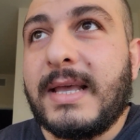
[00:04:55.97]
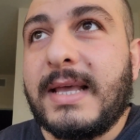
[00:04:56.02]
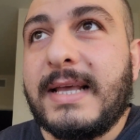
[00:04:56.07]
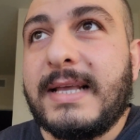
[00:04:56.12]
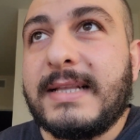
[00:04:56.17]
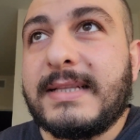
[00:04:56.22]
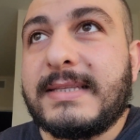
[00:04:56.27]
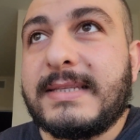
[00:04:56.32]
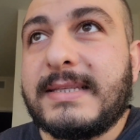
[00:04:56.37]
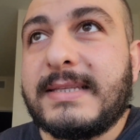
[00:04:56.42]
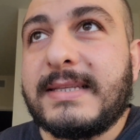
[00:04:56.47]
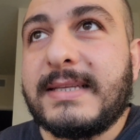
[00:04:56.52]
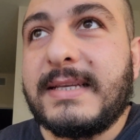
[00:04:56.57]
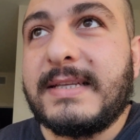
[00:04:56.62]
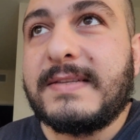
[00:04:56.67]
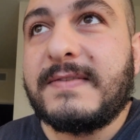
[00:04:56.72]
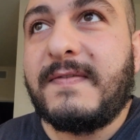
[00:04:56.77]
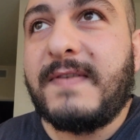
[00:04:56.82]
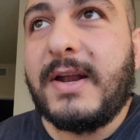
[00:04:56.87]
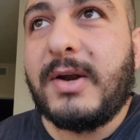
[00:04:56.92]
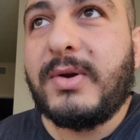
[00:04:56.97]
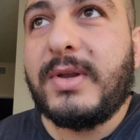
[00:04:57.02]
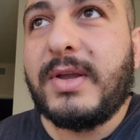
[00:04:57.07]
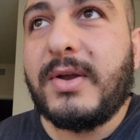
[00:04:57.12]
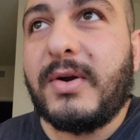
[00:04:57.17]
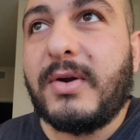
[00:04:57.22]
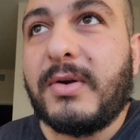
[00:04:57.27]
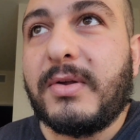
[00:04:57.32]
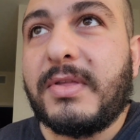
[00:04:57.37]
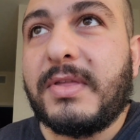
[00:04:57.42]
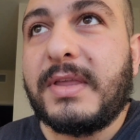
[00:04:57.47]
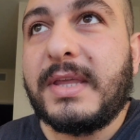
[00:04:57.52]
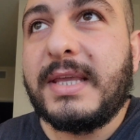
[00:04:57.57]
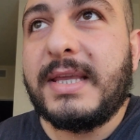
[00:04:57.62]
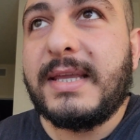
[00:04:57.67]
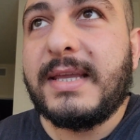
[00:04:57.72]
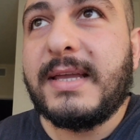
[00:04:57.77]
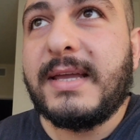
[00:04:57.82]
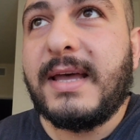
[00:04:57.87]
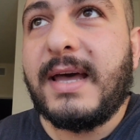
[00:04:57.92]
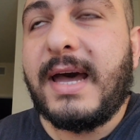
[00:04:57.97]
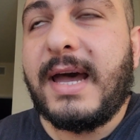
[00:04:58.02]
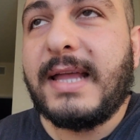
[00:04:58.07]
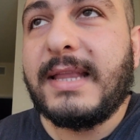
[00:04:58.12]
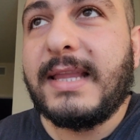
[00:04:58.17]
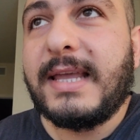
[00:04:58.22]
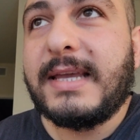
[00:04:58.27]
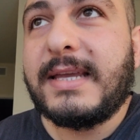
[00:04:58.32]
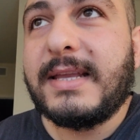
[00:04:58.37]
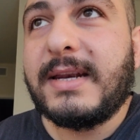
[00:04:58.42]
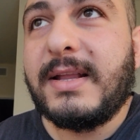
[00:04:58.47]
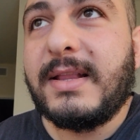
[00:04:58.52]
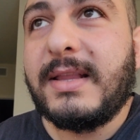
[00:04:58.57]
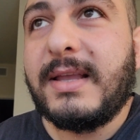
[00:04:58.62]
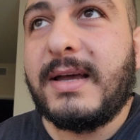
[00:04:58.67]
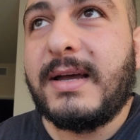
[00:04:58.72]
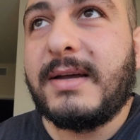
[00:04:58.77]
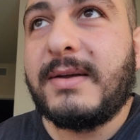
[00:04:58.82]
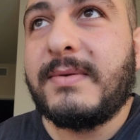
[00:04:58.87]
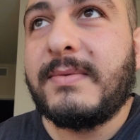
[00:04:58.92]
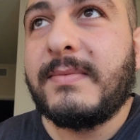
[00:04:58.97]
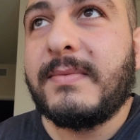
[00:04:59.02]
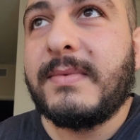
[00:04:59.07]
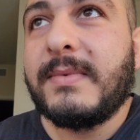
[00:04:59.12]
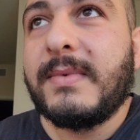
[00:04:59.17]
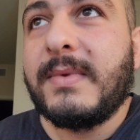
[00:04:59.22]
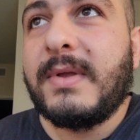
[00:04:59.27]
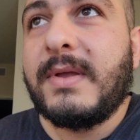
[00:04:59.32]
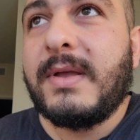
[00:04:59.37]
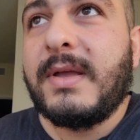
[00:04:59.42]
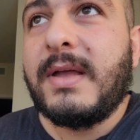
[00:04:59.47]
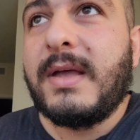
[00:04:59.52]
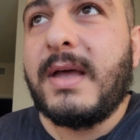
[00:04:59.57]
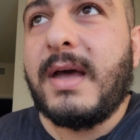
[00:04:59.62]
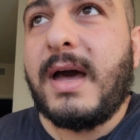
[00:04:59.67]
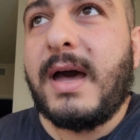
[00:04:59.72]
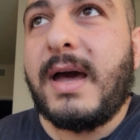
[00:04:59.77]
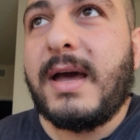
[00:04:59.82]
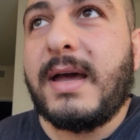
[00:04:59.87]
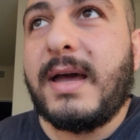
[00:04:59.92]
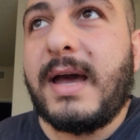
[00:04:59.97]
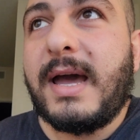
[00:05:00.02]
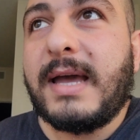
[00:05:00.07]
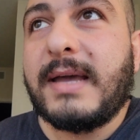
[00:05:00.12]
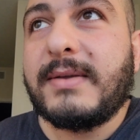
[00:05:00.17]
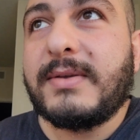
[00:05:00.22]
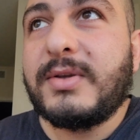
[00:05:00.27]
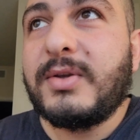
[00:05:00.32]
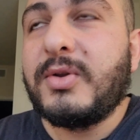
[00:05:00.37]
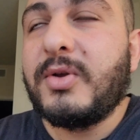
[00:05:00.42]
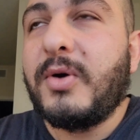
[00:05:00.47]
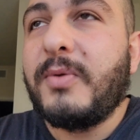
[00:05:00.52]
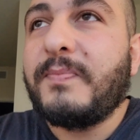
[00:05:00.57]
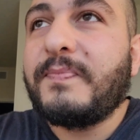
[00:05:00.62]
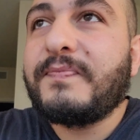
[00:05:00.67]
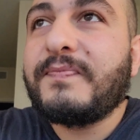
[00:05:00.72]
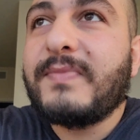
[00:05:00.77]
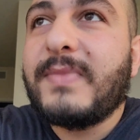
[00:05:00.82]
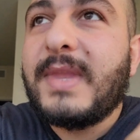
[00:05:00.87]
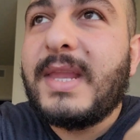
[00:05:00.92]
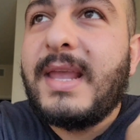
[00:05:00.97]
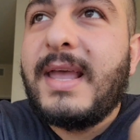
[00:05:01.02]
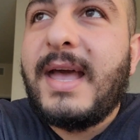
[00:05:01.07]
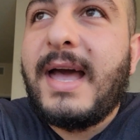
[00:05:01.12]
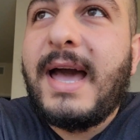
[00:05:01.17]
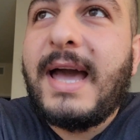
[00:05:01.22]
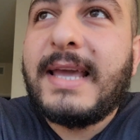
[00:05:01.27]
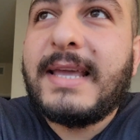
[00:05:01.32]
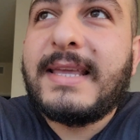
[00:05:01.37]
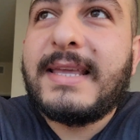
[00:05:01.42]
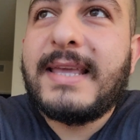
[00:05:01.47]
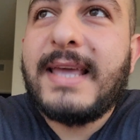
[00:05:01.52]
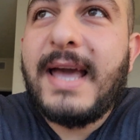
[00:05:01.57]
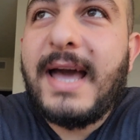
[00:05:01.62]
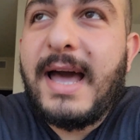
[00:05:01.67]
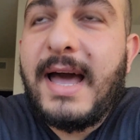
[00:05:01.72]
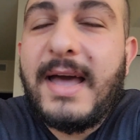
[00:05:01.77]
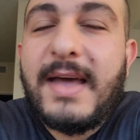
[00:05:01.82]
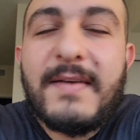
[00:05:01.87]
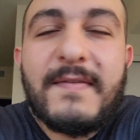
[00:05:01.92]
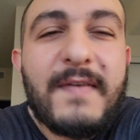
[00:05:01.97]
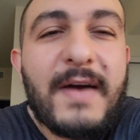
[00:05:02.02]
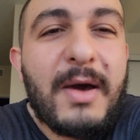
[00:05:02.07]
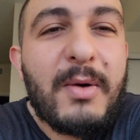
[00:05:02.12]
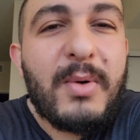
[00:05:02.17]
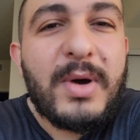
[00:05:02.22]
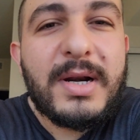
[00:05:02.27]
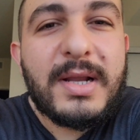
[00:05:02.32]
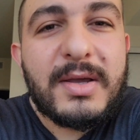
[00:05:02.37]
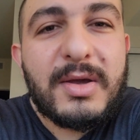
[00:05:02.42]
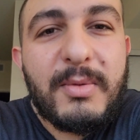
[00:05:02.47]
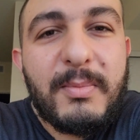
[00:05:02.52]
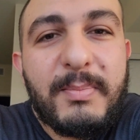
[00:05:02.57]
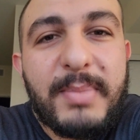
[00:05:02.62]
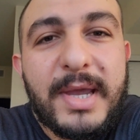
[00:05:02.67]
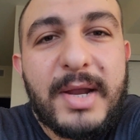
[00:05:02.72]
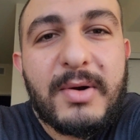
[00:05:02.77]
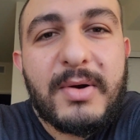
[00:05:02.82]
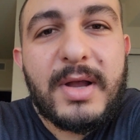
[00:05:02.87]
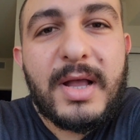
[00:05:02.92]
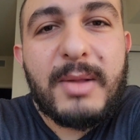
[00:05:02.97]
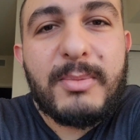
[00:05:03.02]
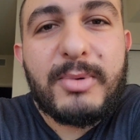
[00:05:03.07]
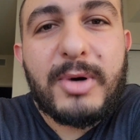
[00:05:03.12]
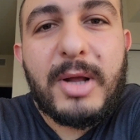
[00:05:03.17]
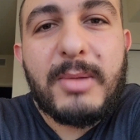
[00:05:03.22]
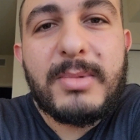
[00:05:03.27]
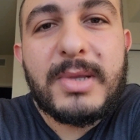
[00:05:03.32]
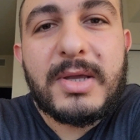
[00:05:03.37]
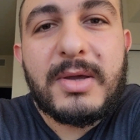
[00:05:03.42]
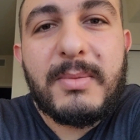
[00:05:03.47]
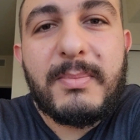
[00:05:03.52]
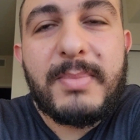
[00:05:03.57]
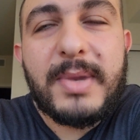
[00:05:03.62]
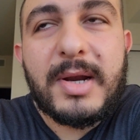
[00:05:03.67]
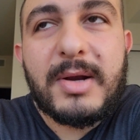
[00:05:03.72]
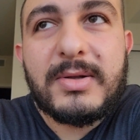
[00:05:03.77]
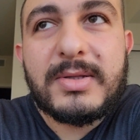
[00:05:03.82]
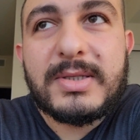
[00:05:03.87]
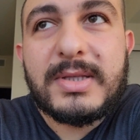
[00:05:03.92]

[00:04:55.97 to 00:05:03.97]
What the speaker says: It's very earthy. I like it a lot. You know, if I want to compare it, I'll probably compare